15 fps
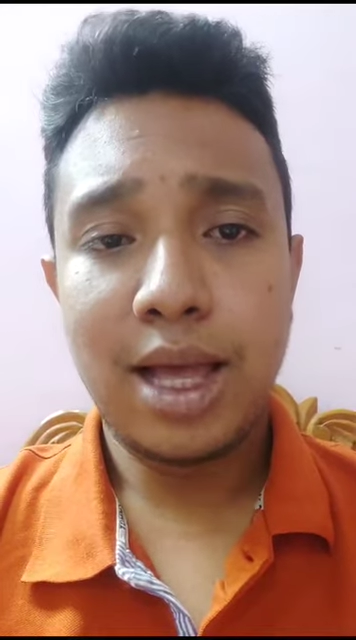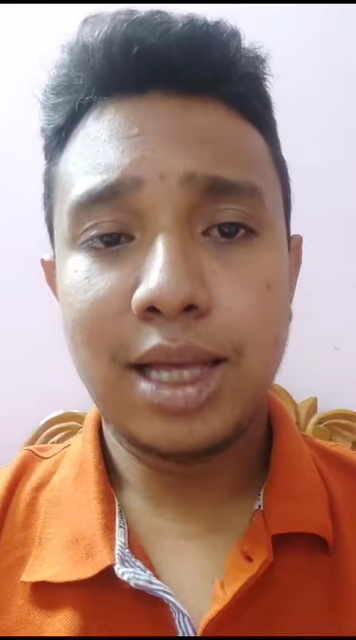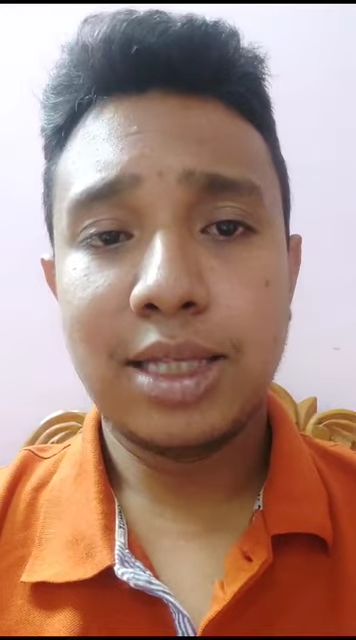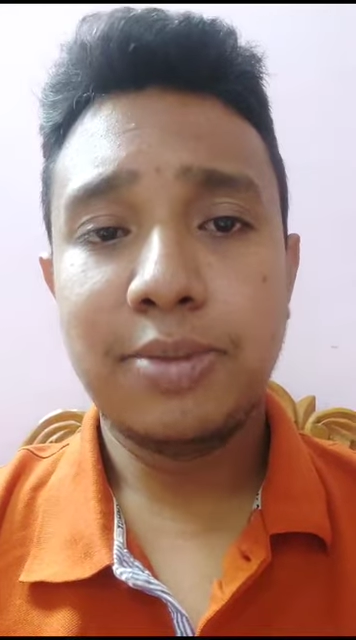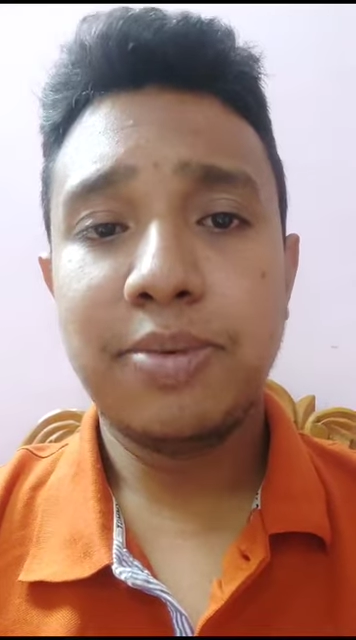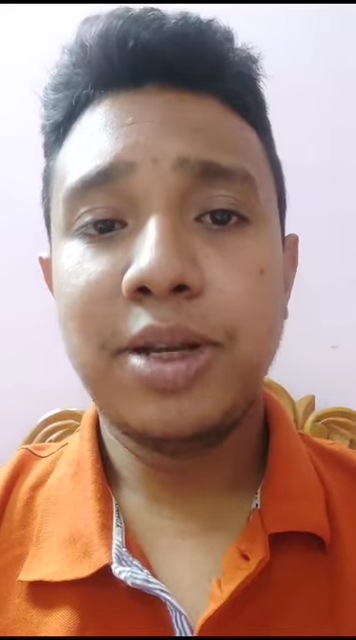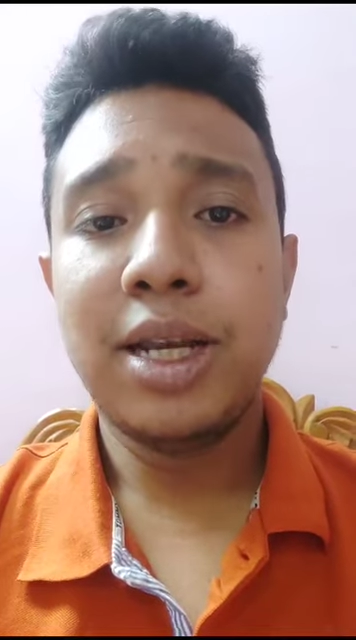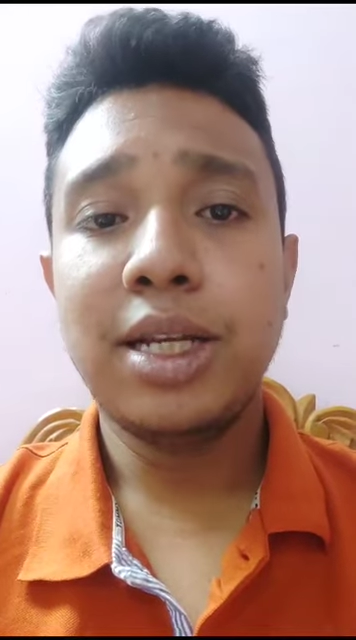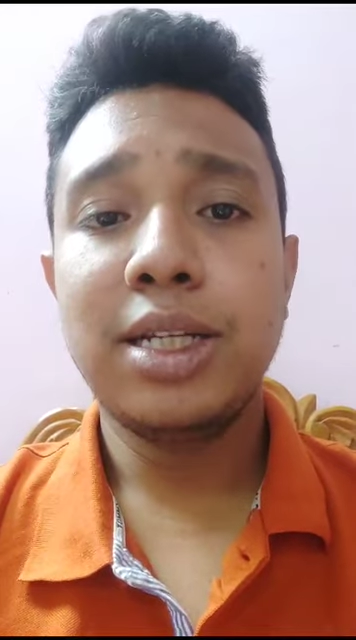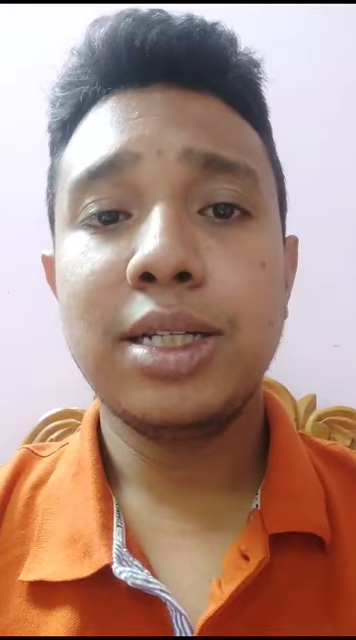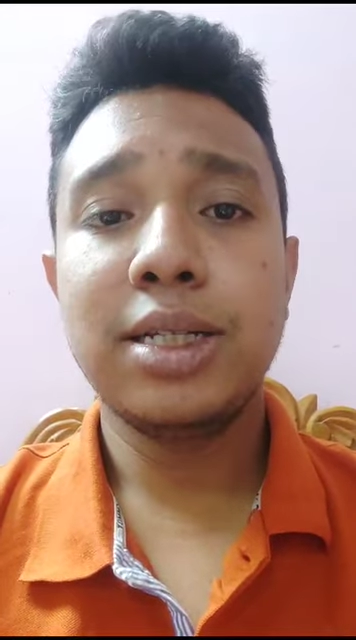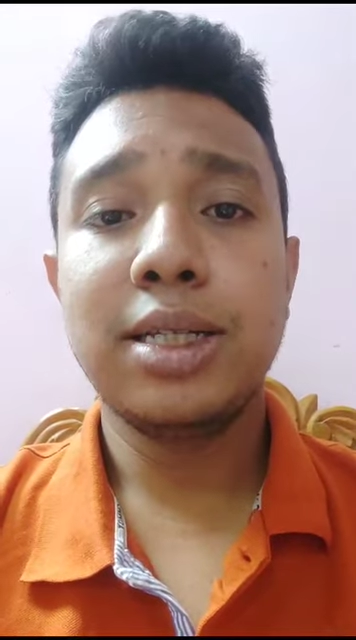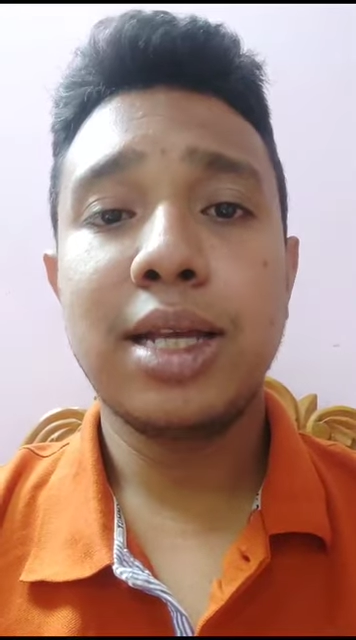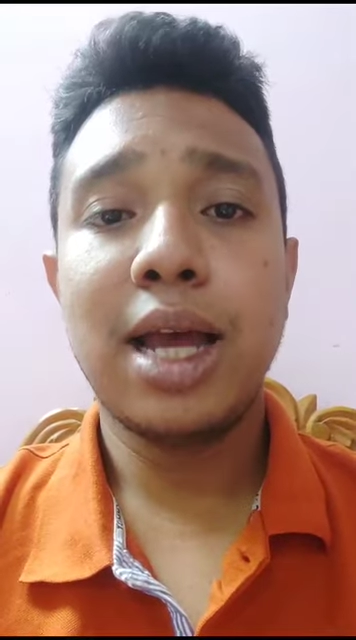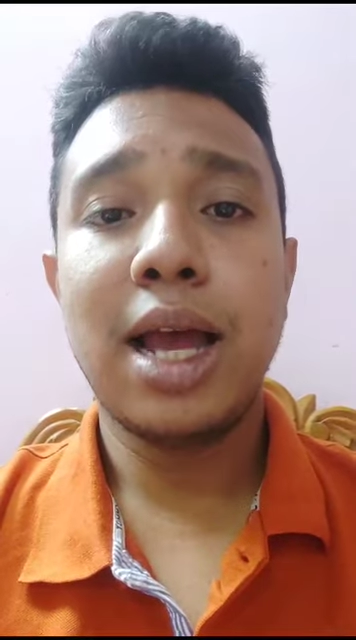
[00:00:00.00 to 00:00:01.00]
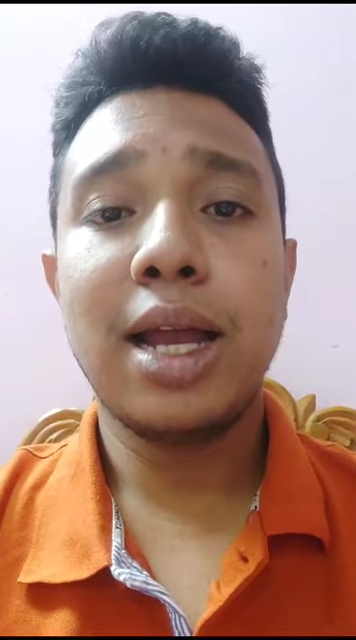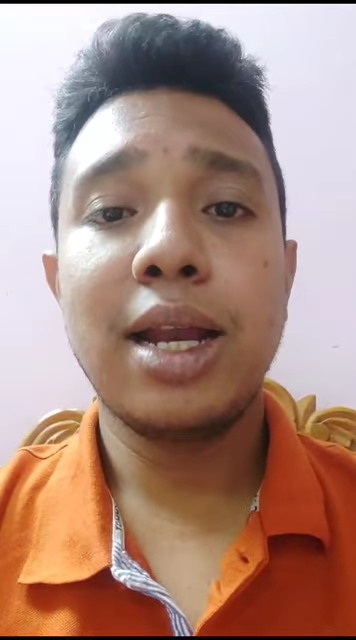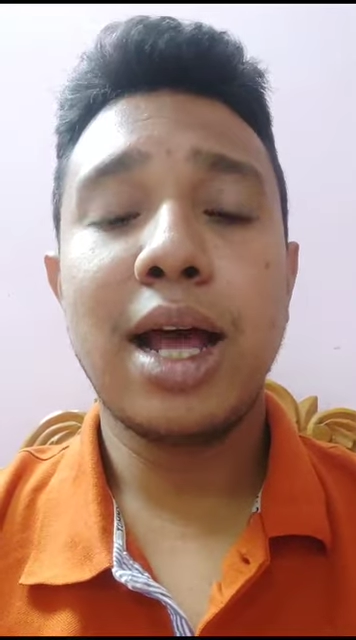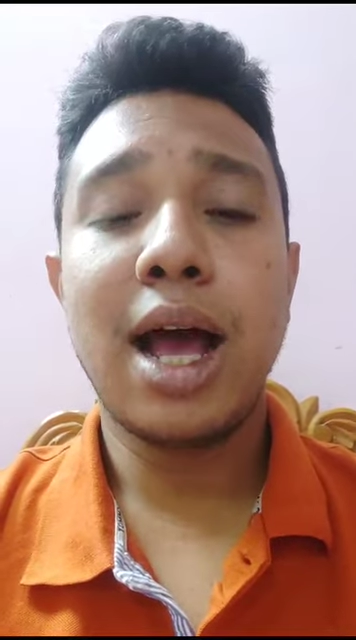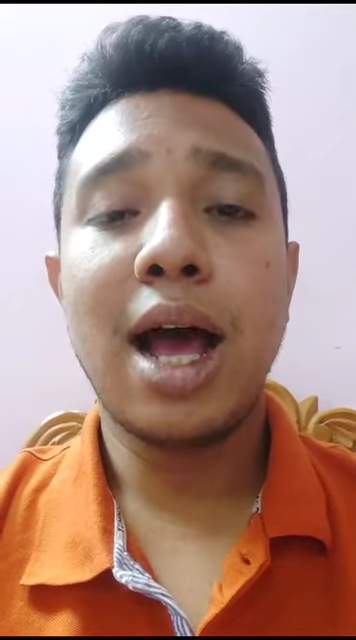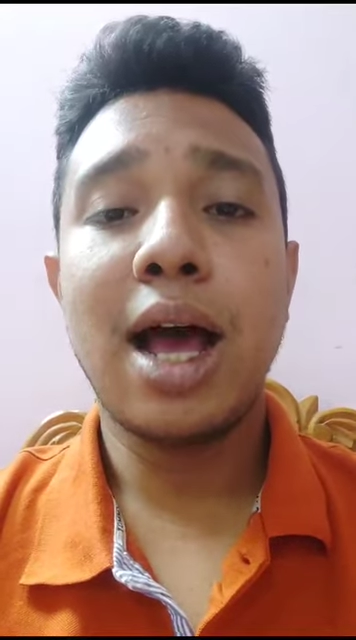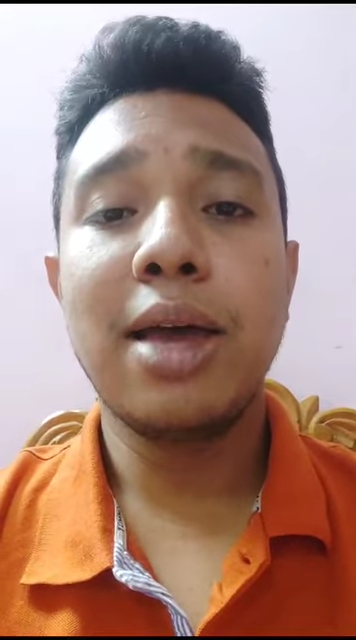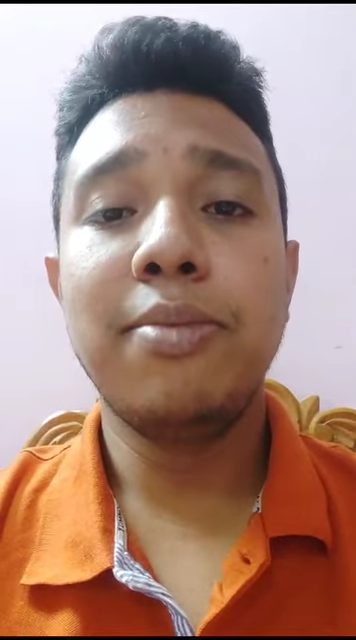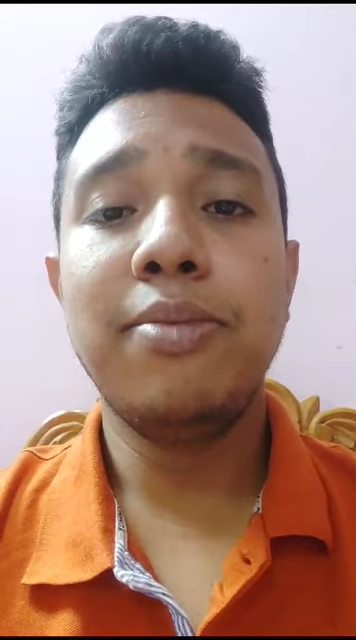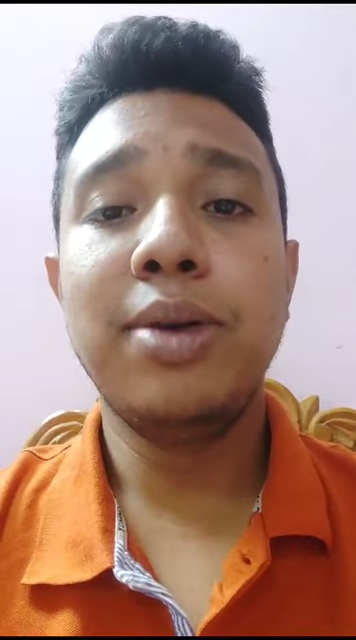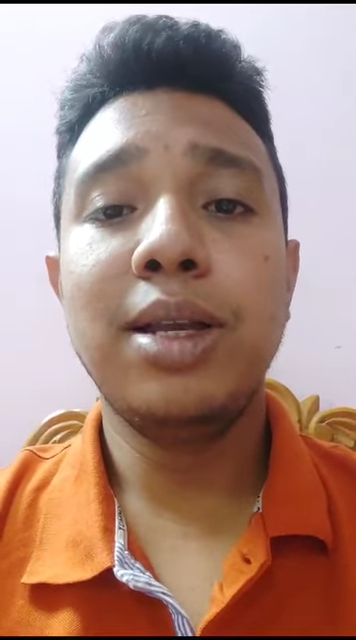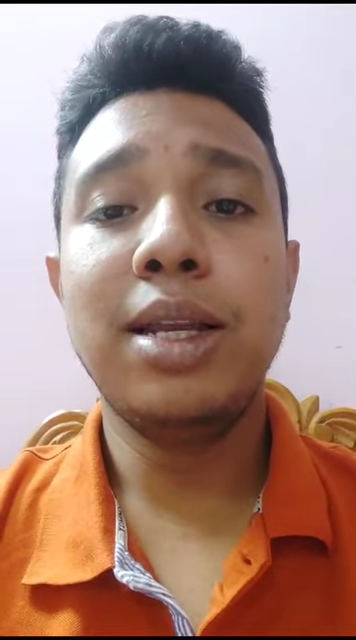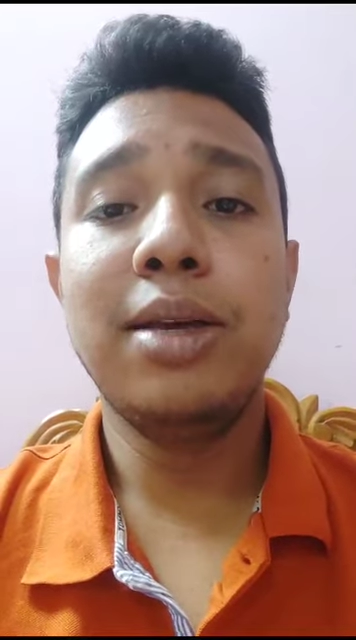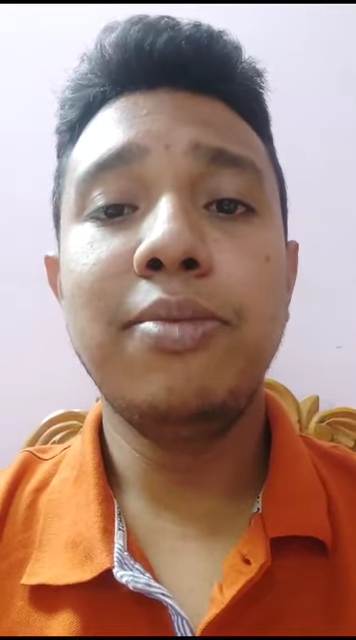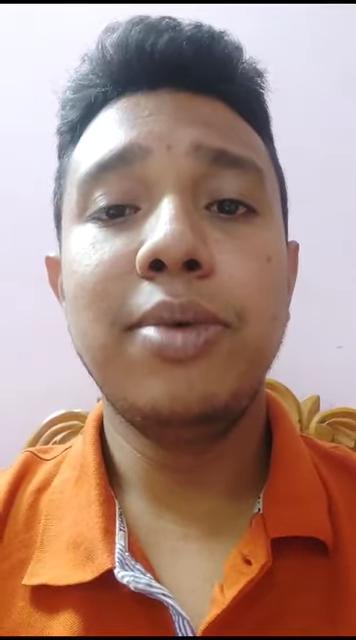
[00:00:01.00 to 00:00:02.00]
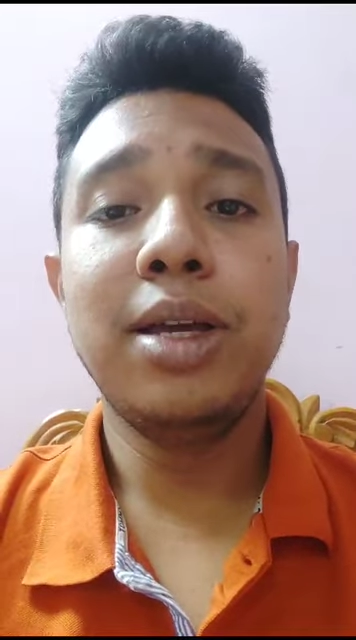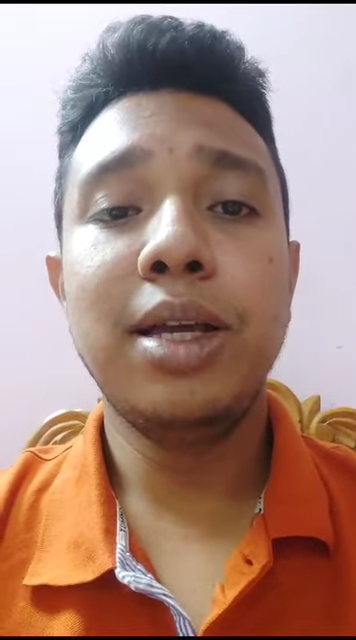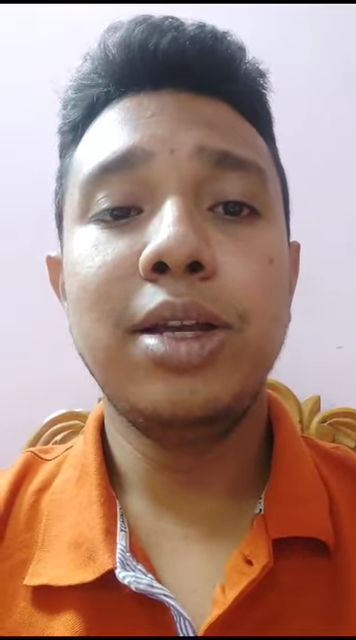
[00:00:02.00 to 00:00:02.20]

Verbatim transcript: aspirations and I believe